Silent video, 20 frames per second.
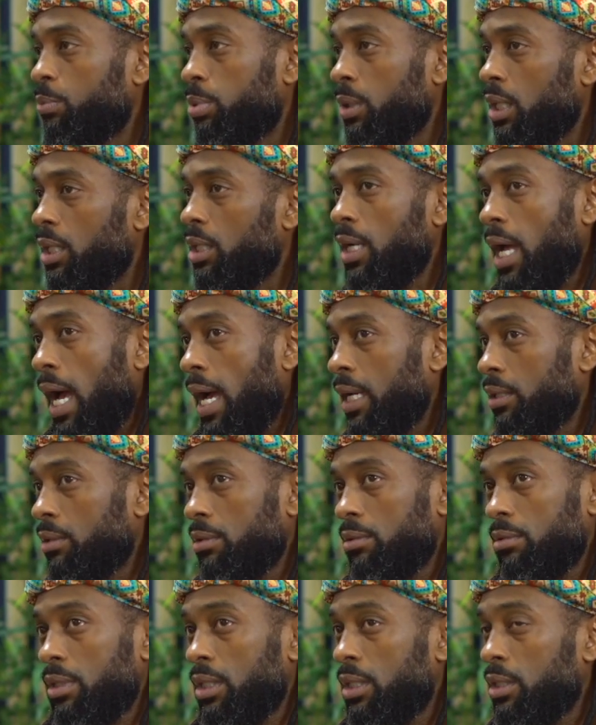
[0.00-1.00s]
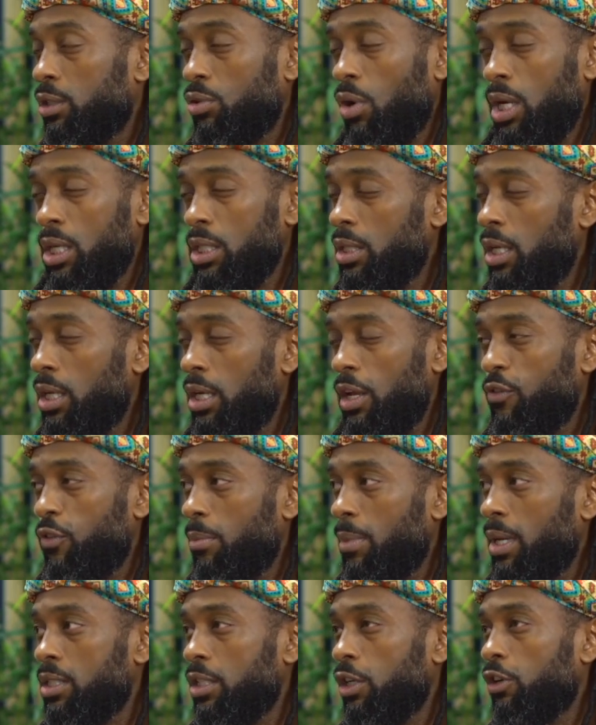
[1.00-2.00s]
But I started studying
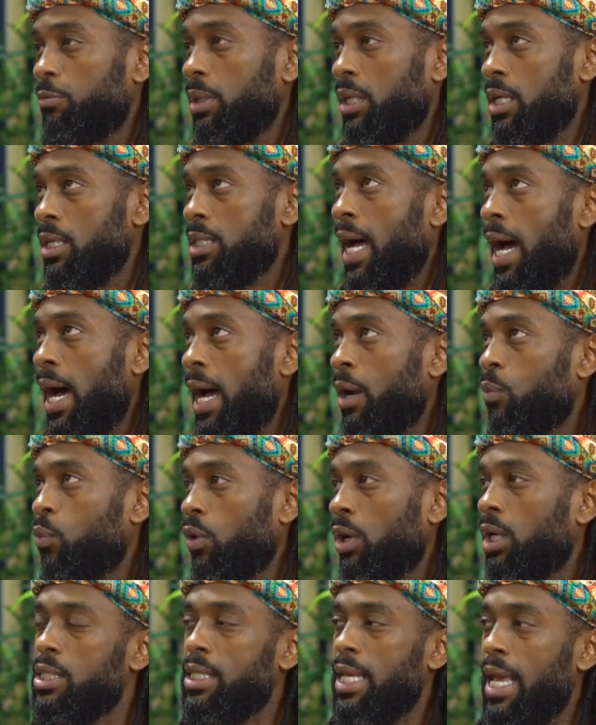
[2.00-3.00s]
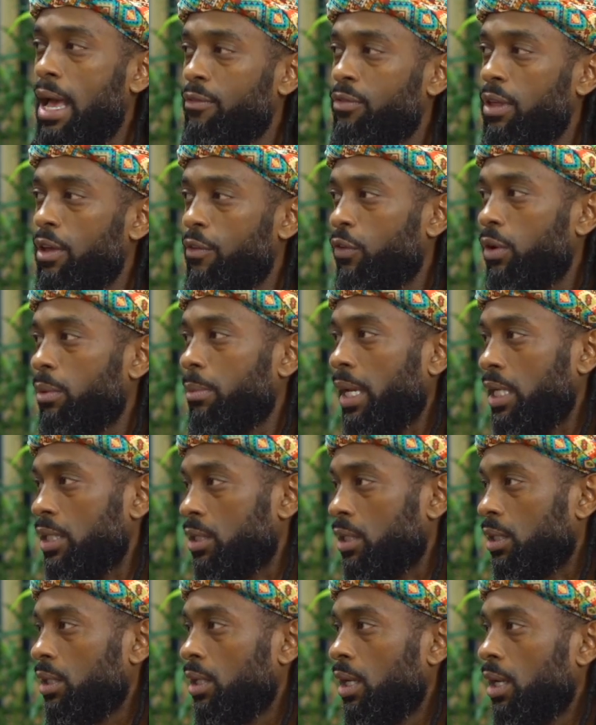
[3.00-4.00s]
for myself because I wanted to have the
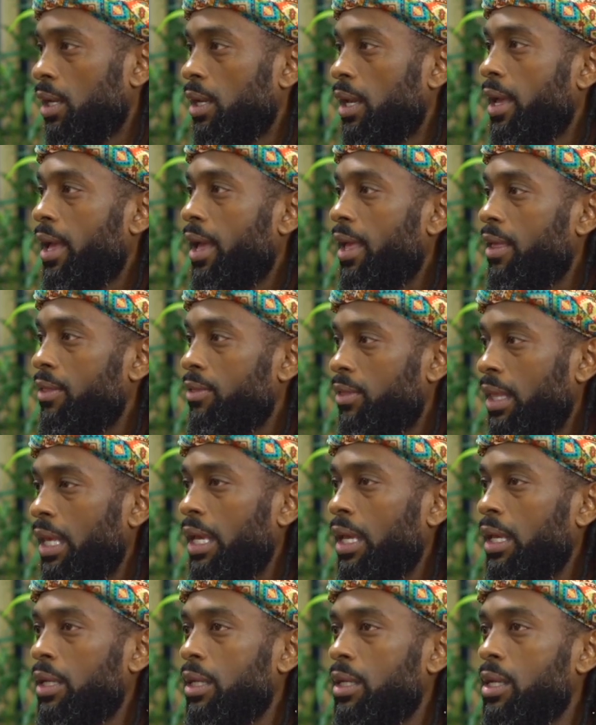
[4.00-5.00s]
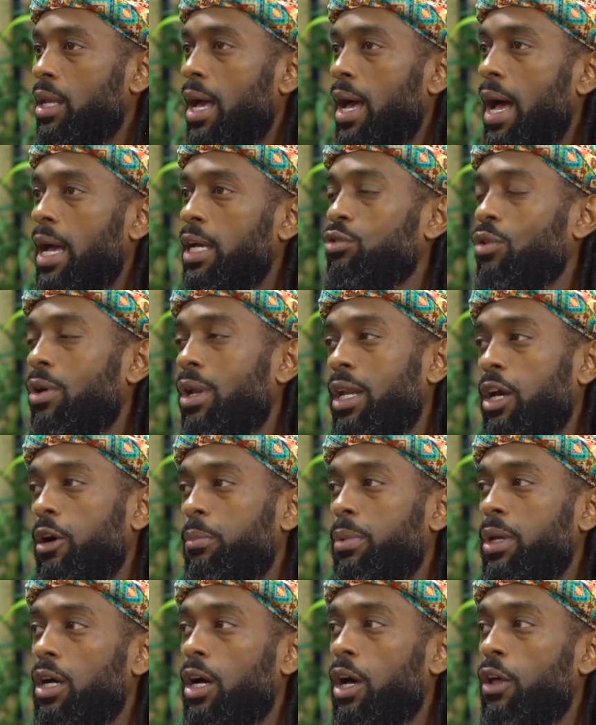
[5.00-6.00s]
information. And then I started
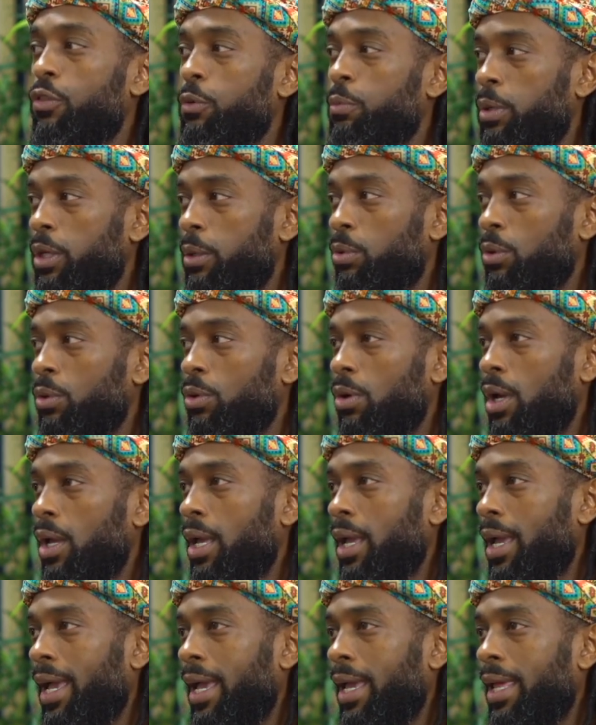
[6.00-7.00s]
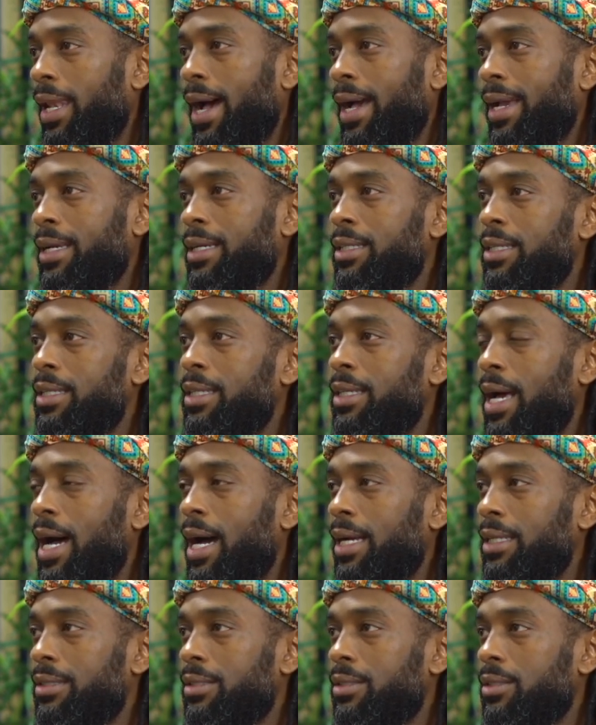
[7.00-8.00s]
helping other people, and I could
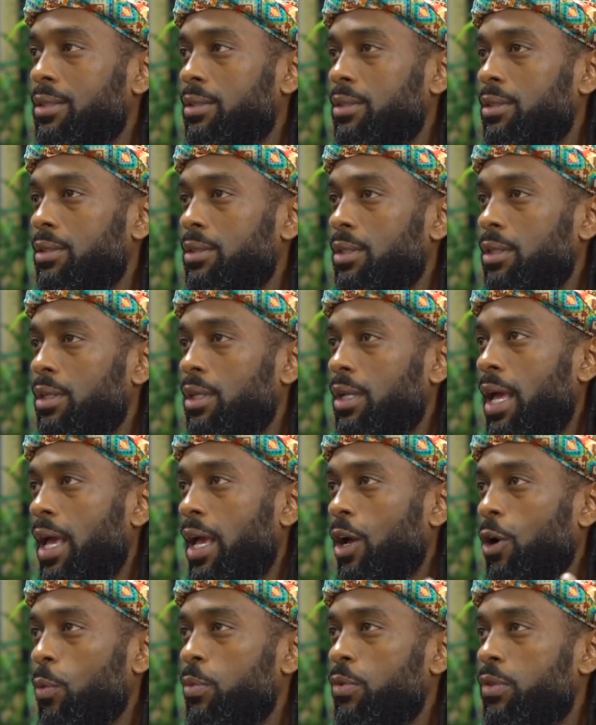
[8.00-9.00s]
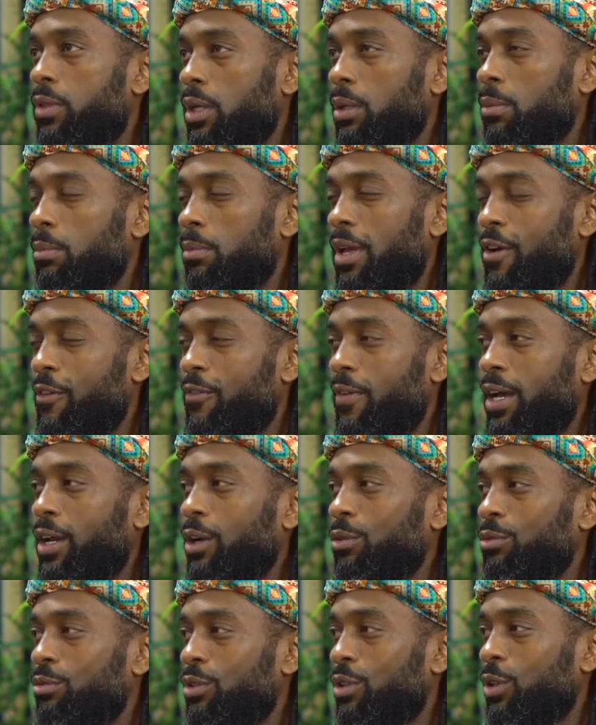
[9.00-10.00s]
not help them if I
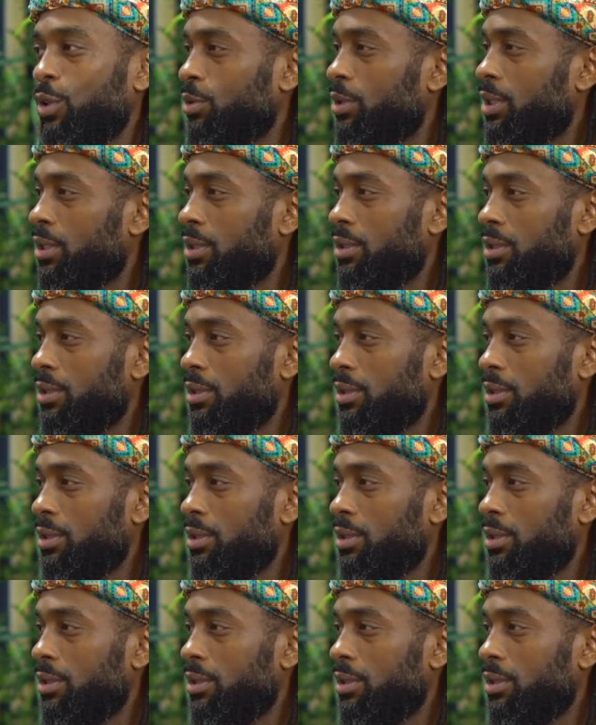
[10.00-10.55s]
don't know it.